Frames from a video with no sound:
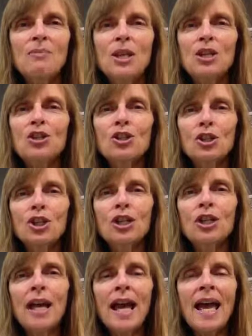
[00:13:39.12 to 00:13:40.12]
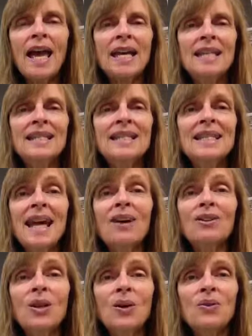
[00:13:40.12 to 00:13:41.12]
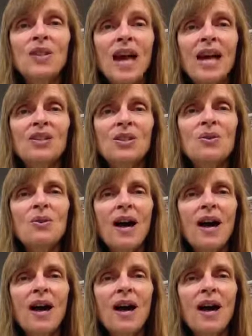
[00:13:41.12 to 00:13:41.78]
Be sure and download that so you